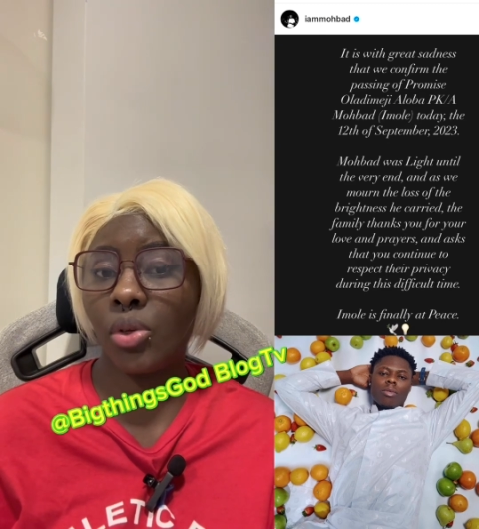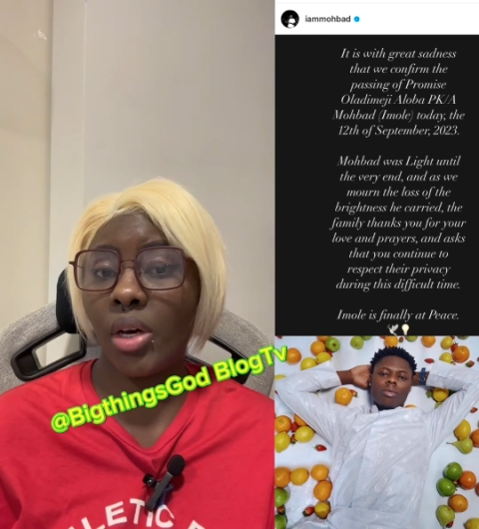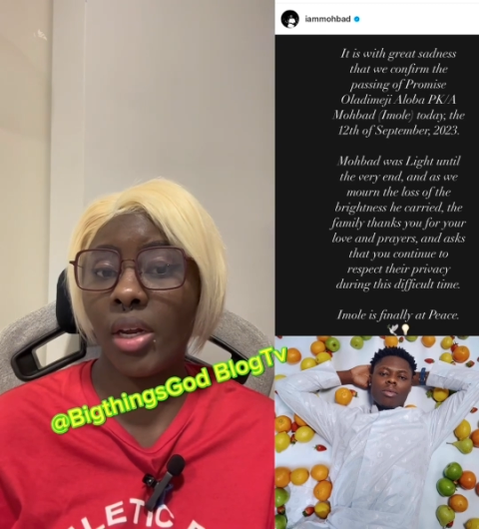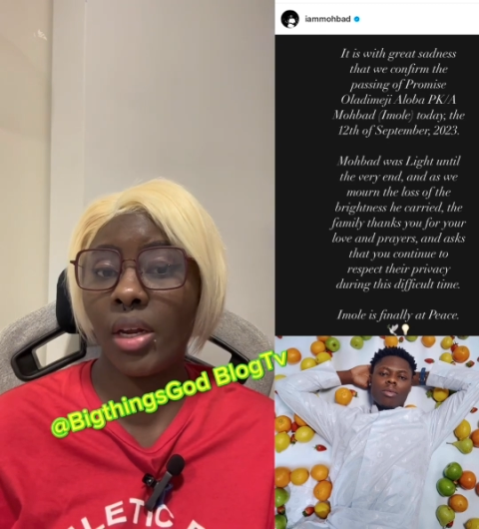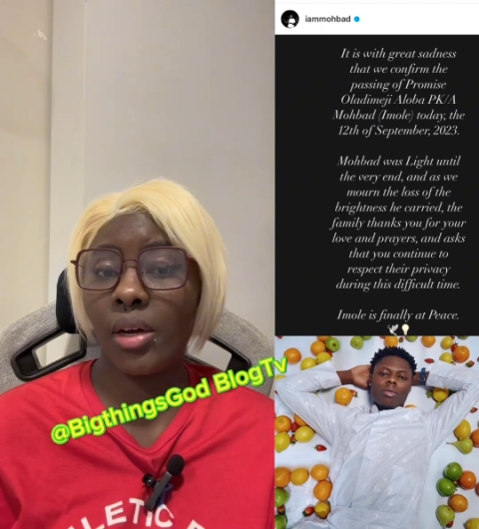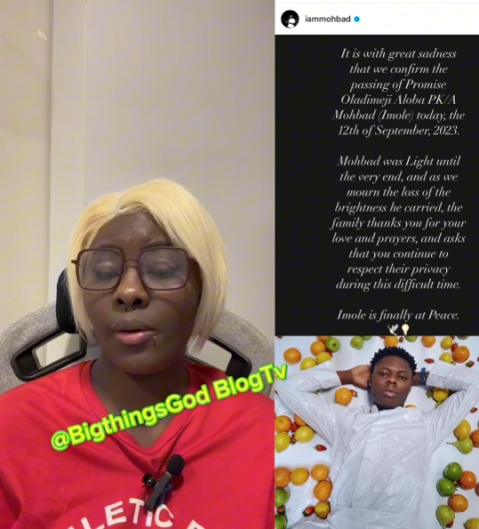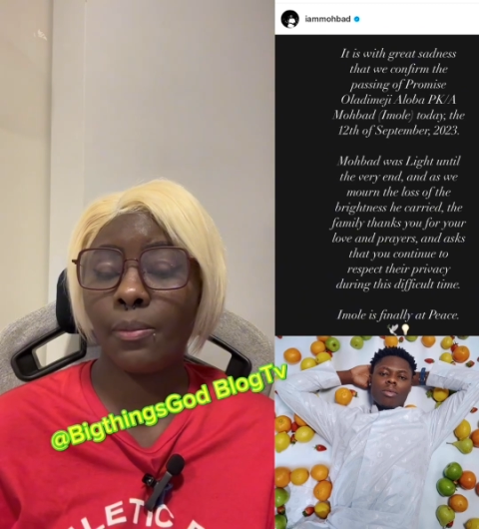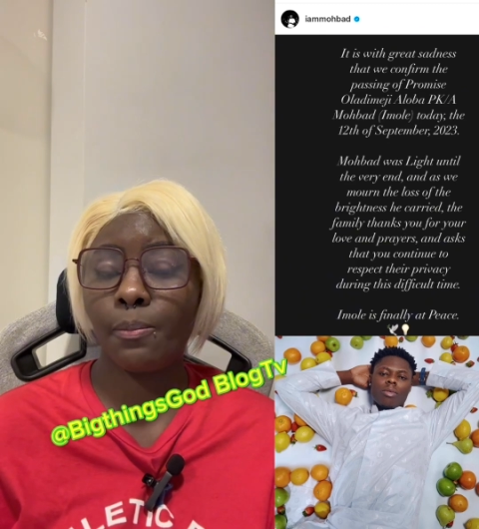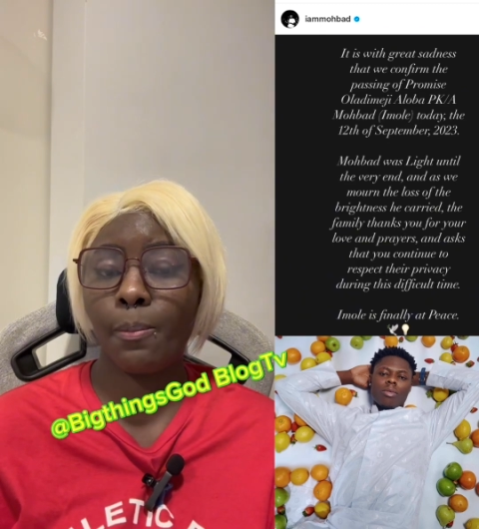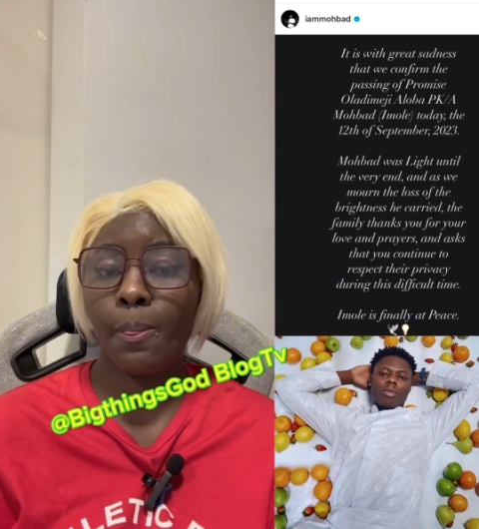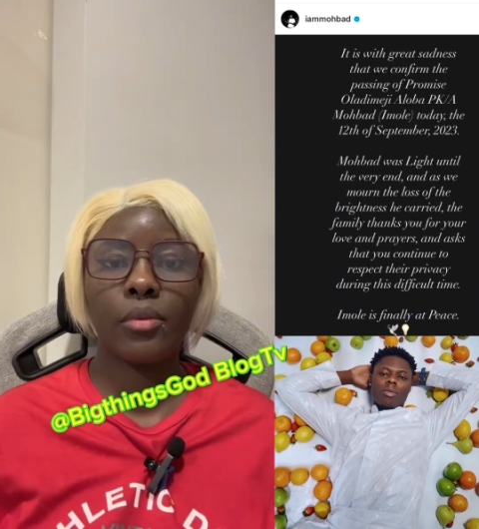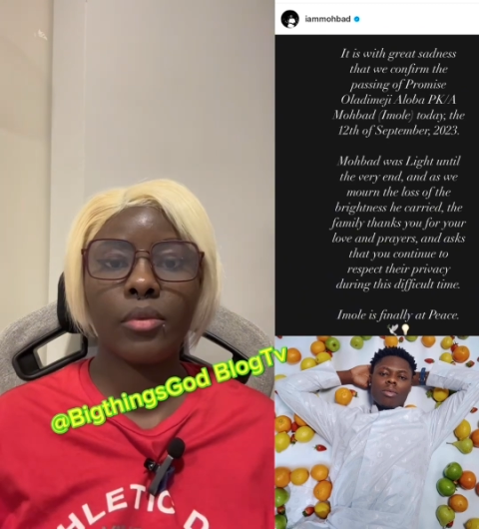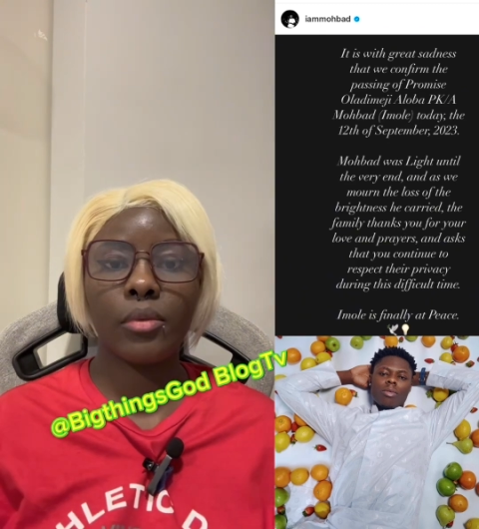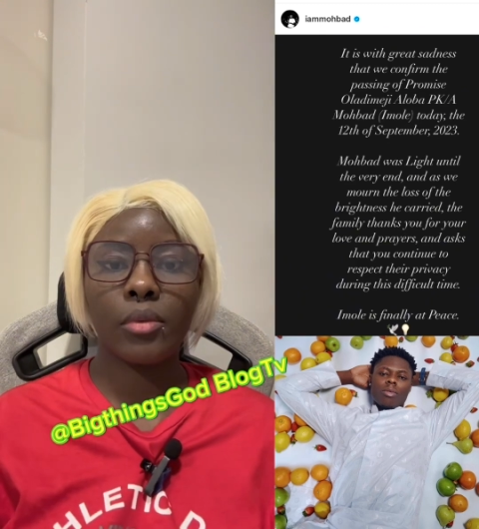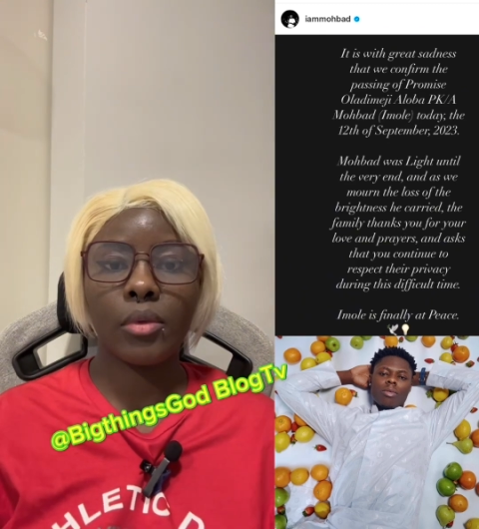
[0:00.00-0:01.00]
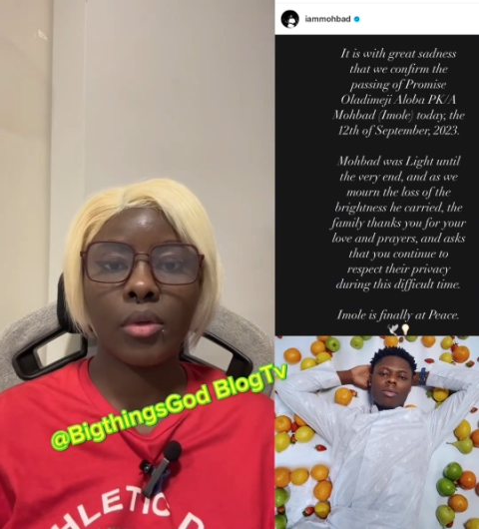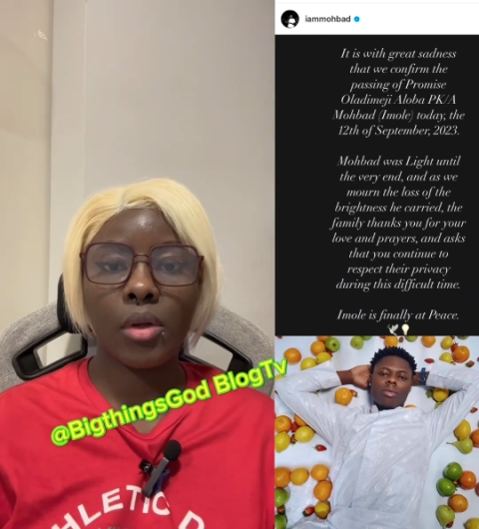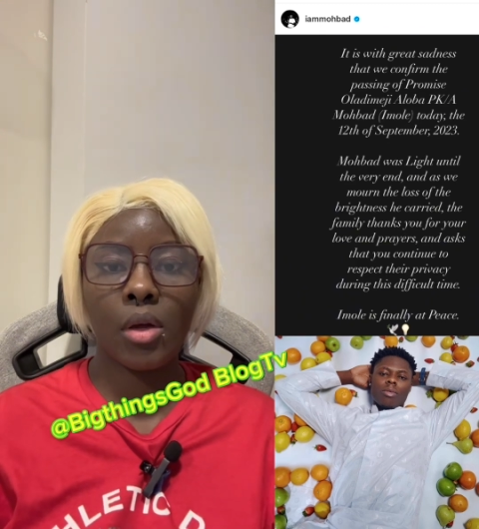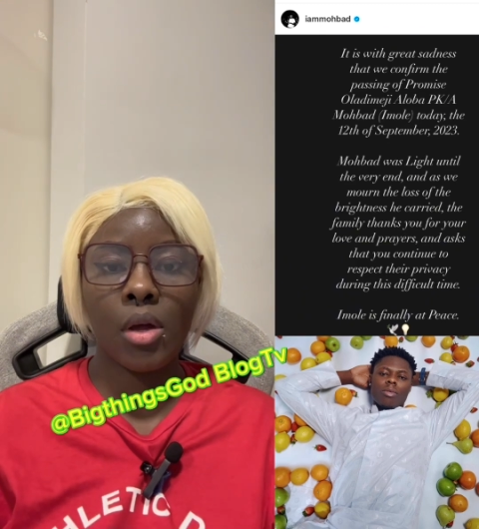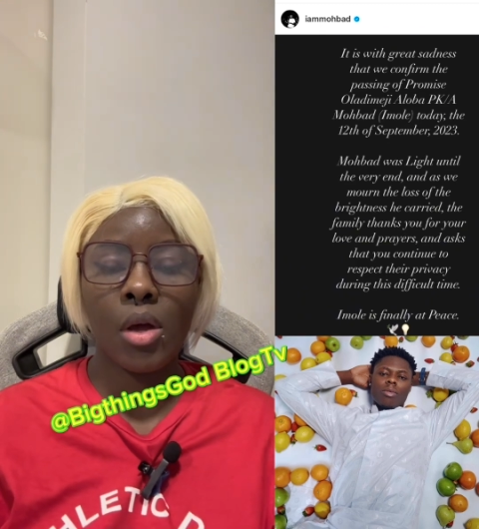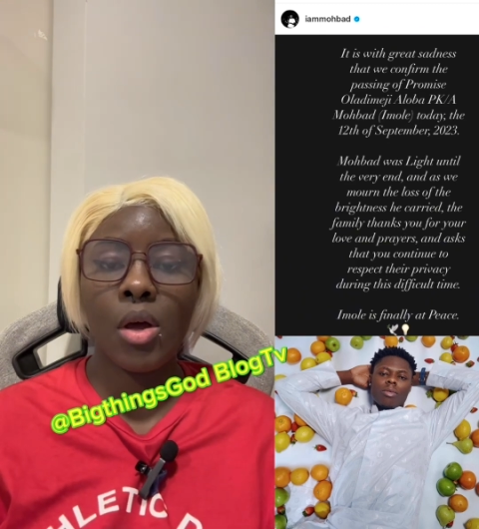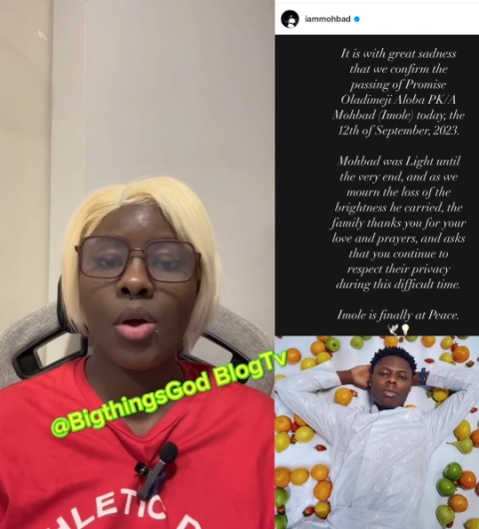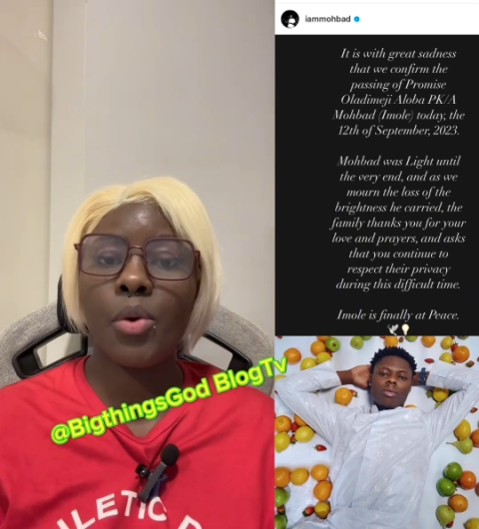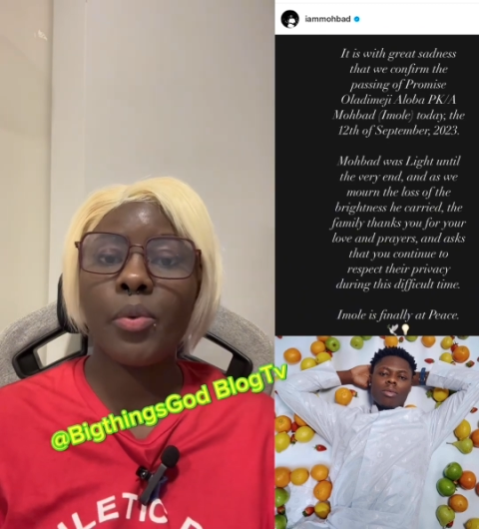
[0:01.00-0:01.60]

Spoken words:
That kind of grown-up man.